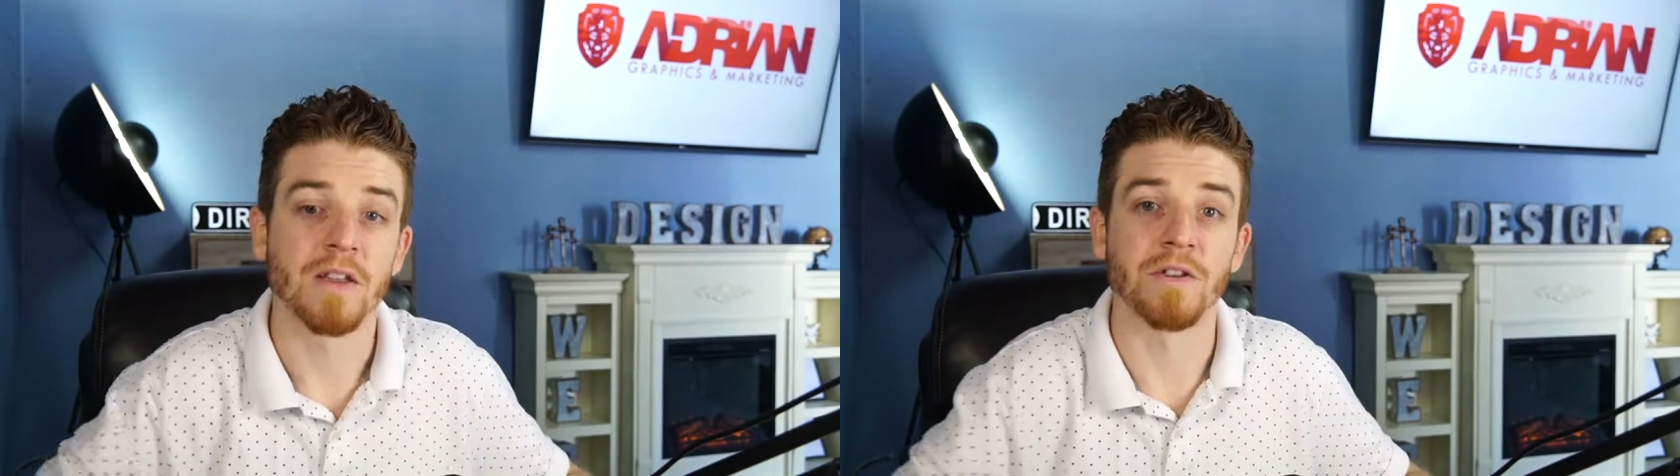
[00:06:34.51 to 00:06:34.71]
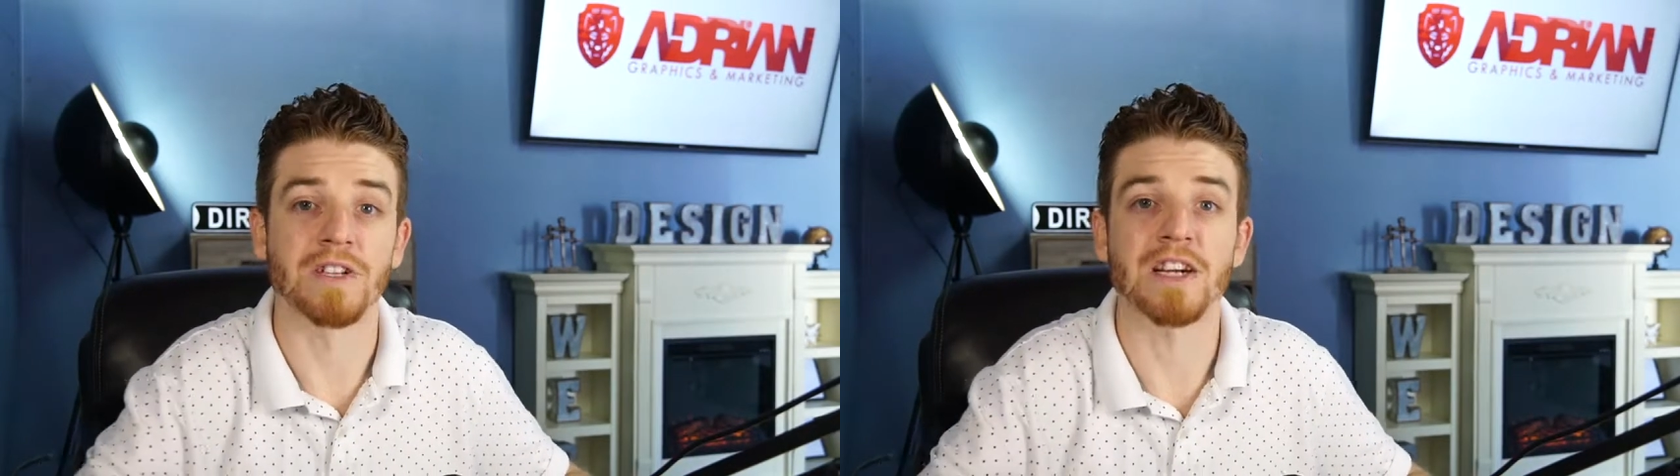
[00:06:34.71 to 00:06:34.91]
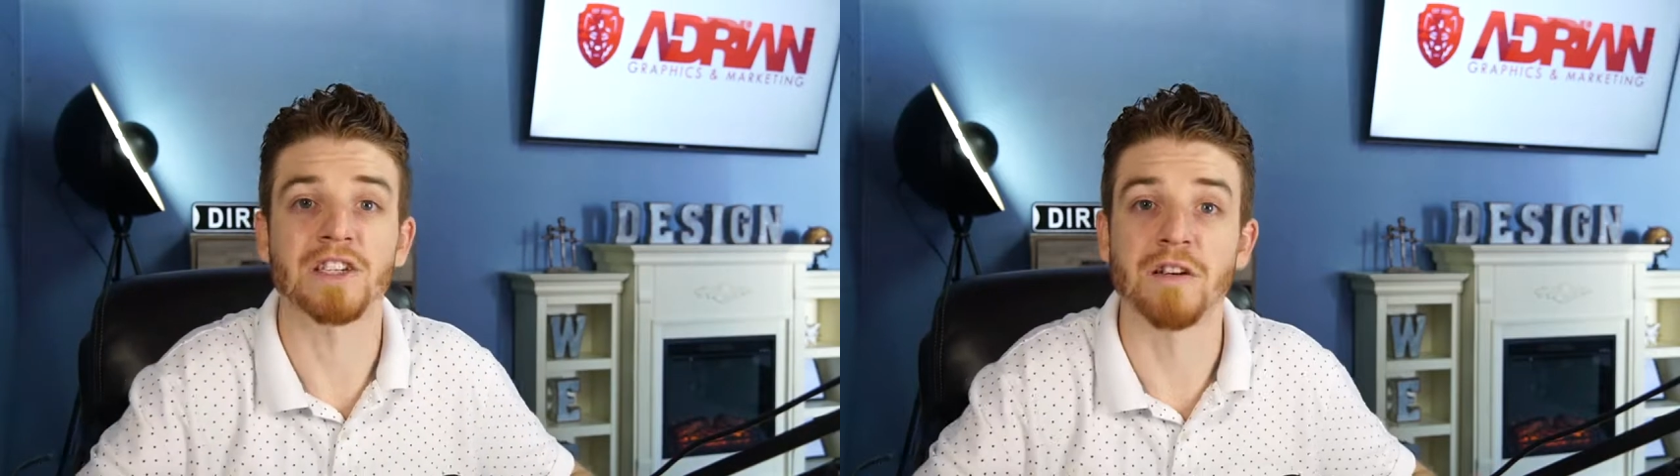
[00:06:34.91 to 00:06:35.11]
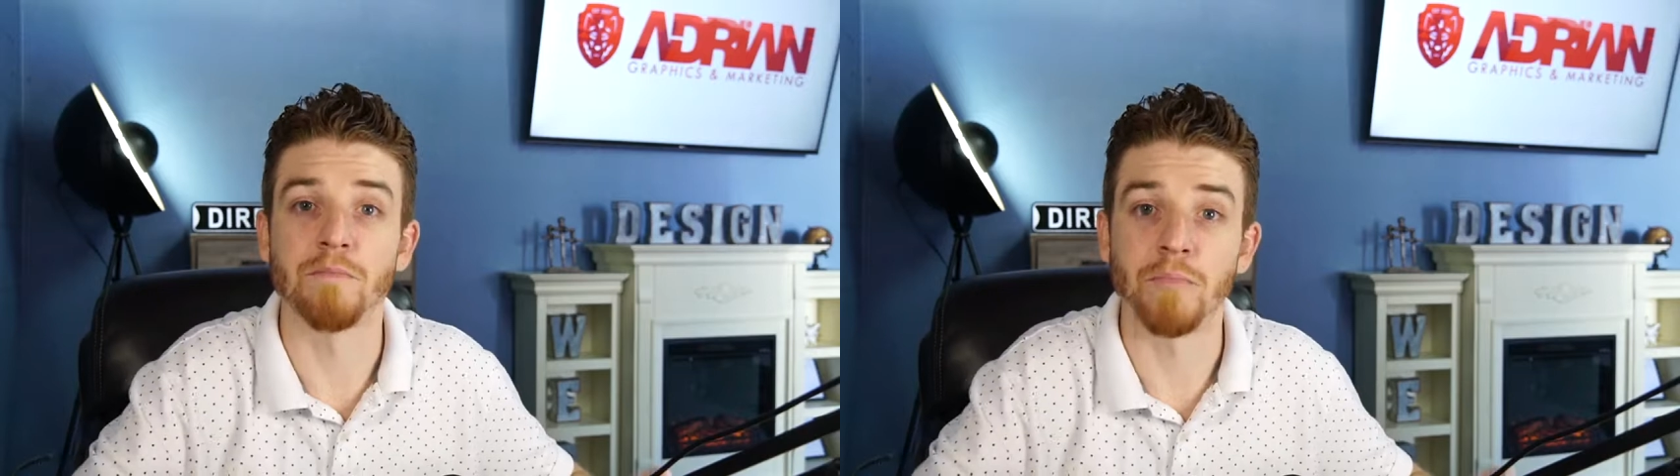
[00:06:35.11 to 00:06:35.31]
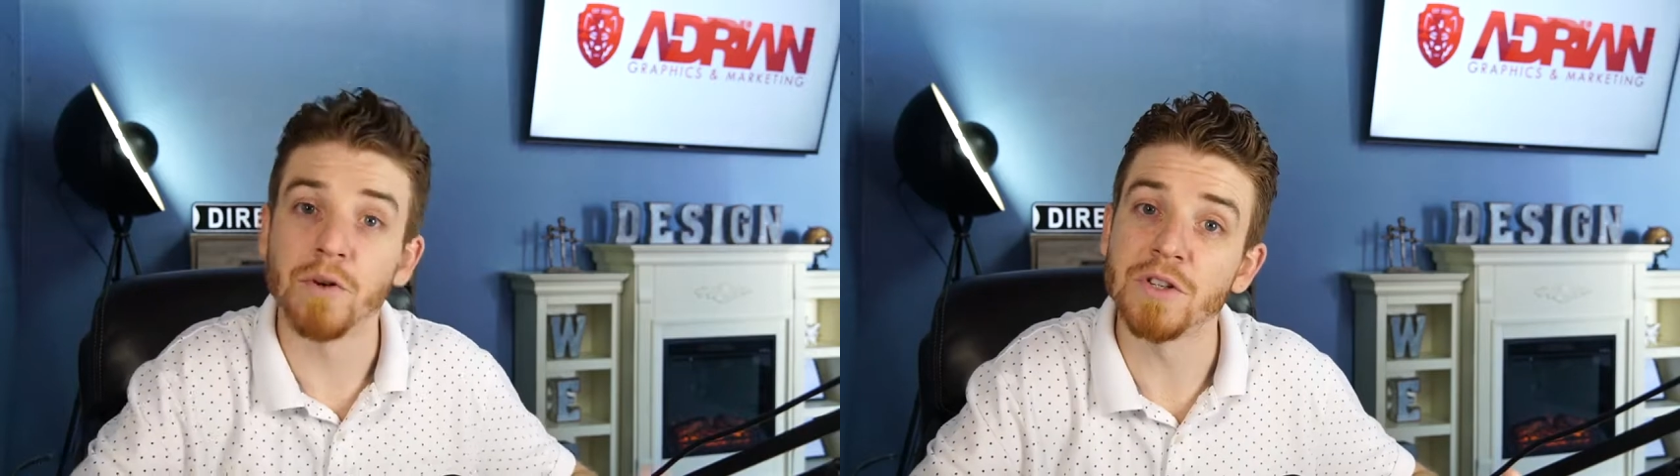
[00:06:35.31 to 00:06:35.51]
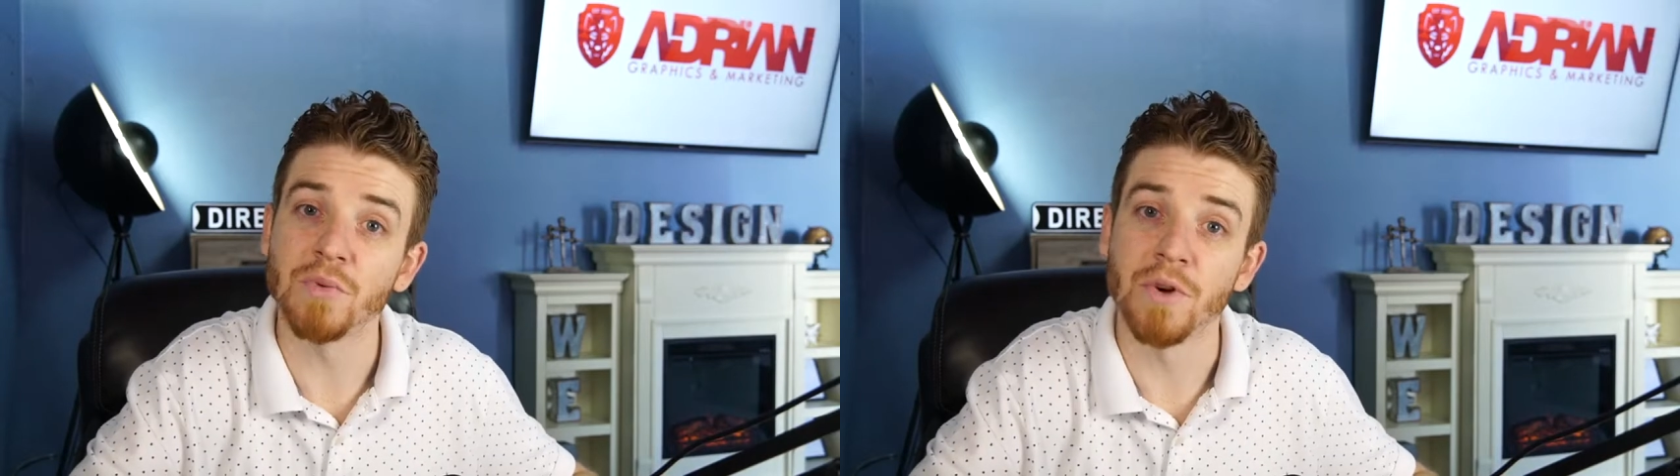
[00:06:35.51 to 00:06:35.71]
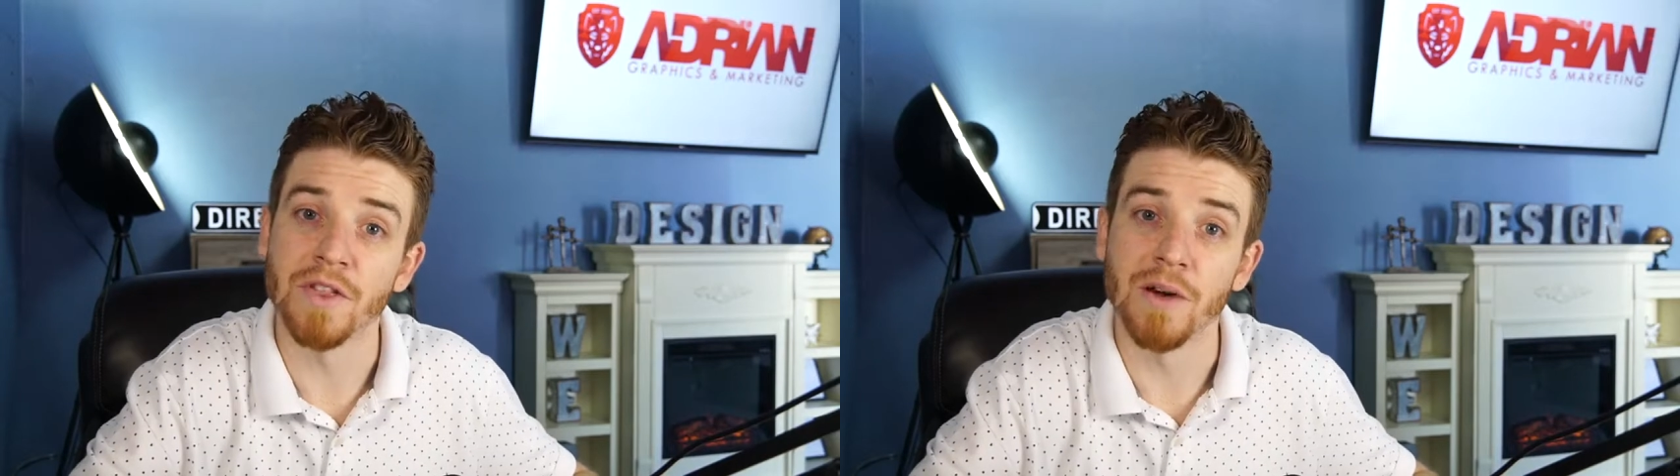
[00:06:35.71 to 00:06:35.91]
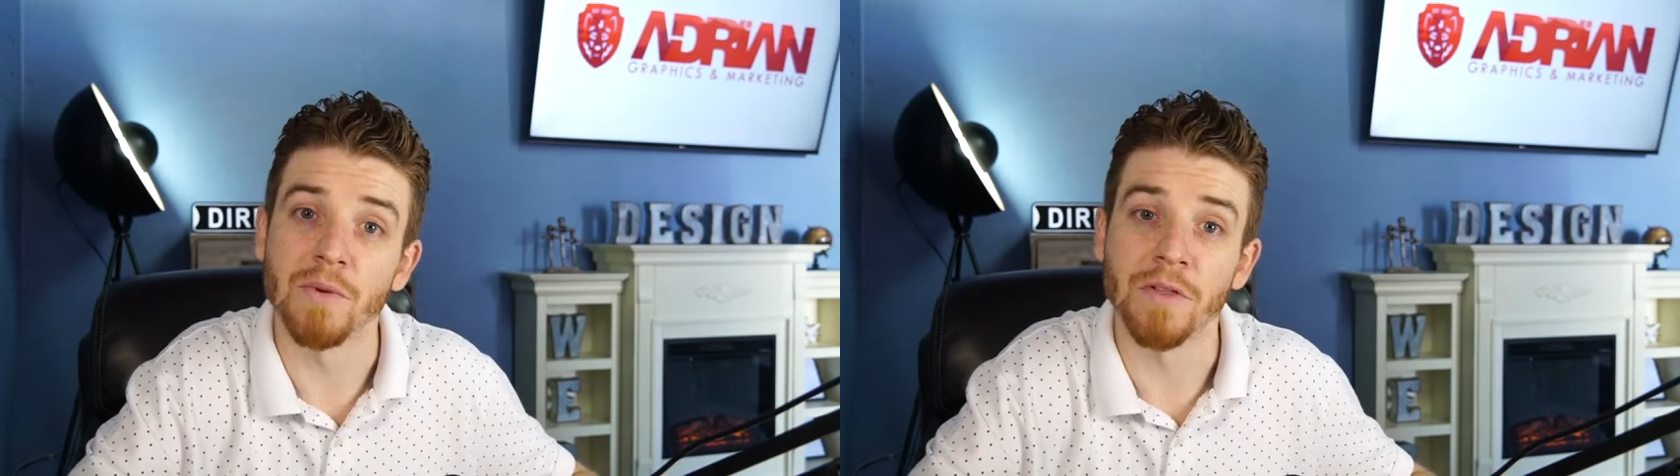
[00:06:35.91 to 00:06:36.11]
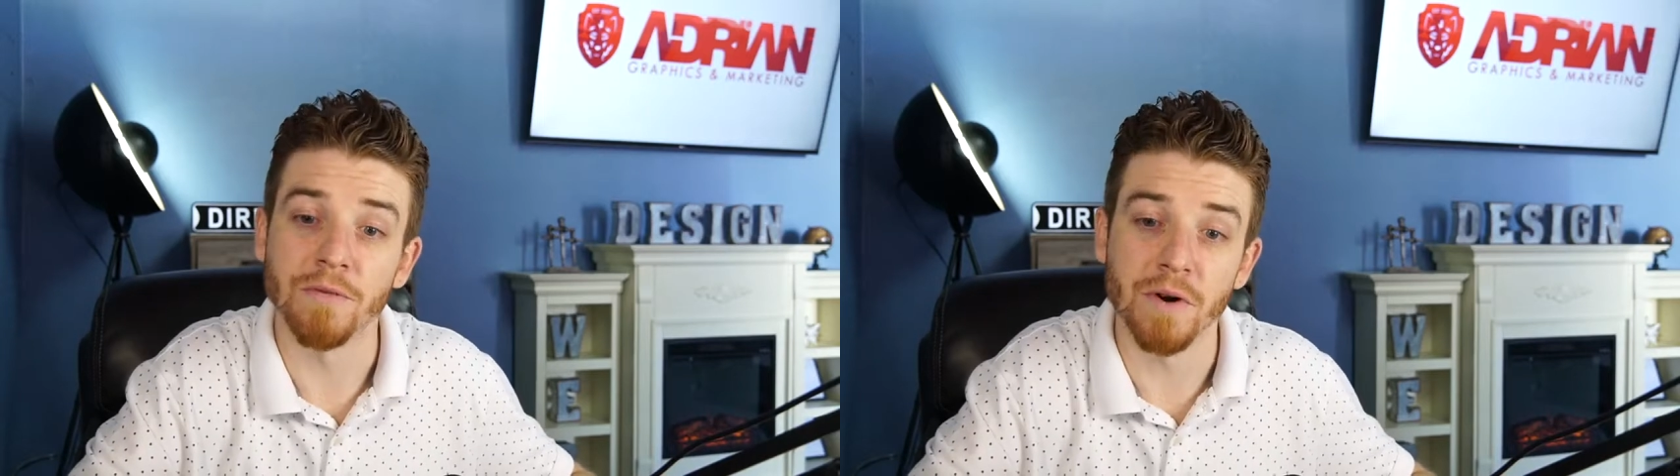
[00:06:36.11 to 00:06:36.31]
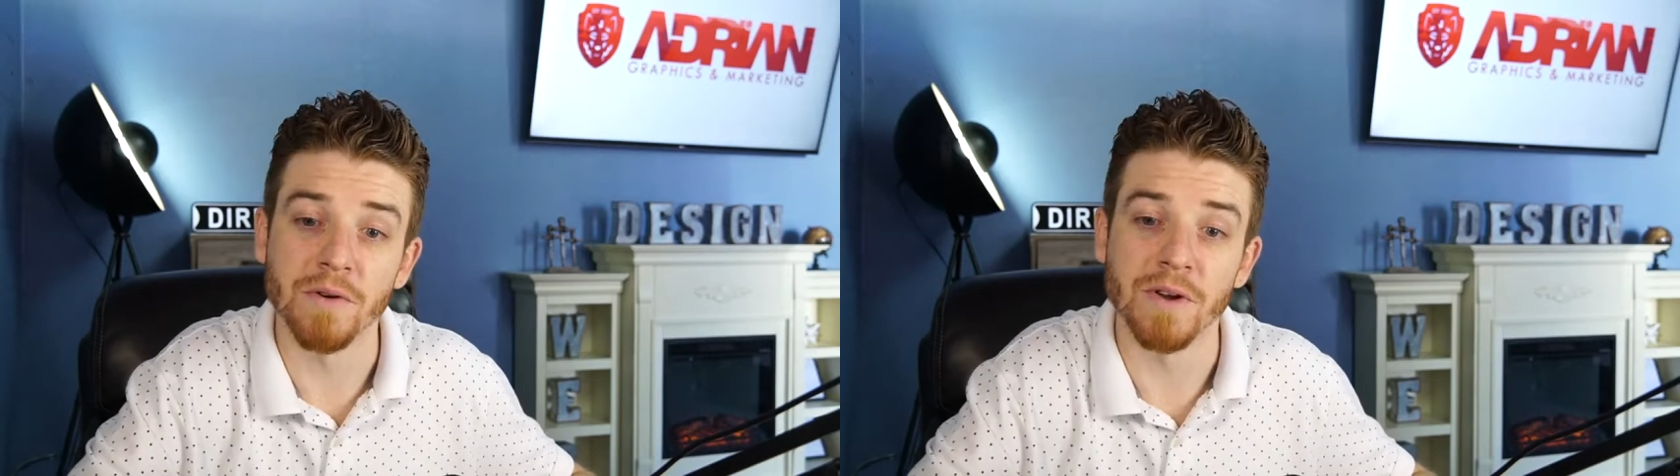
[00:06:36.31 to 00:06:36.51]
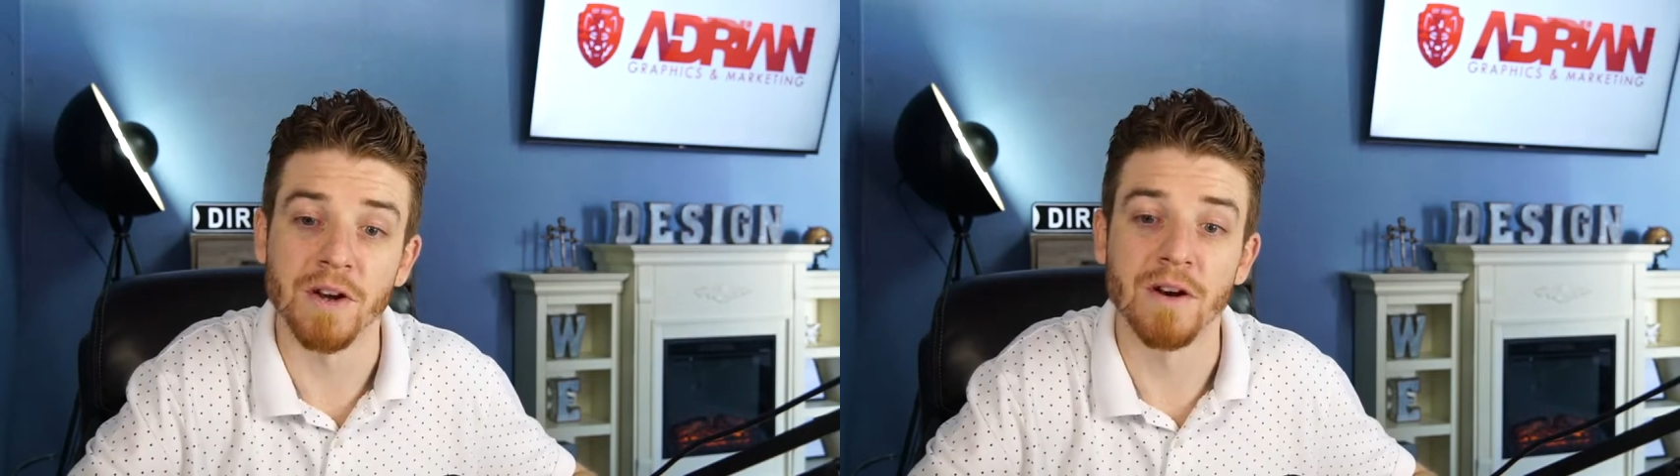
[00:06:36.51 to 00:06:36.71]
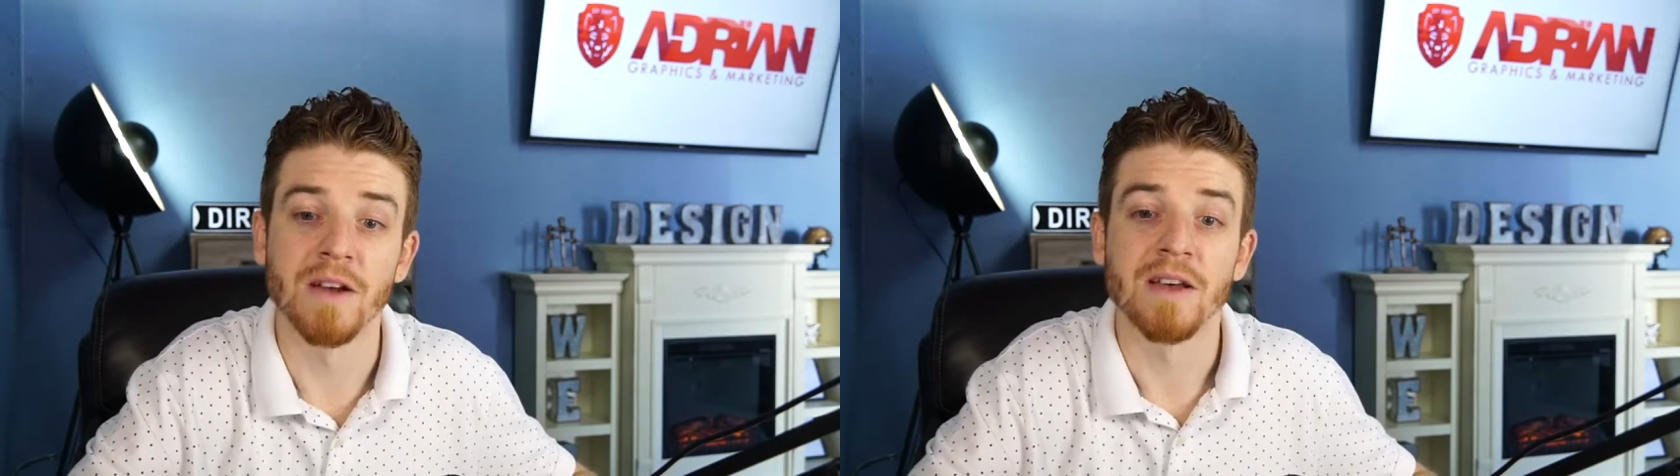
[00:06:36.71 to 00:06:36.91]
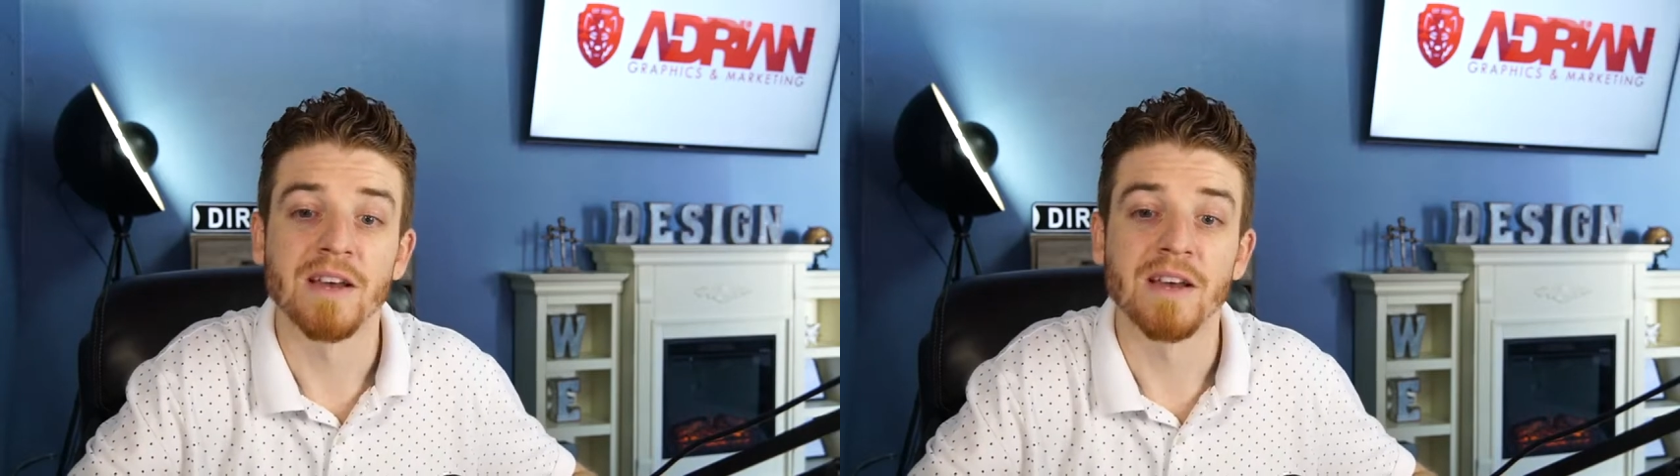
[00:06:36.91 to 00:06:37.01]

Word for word: There's actually a bonus one that I wanna throw you here,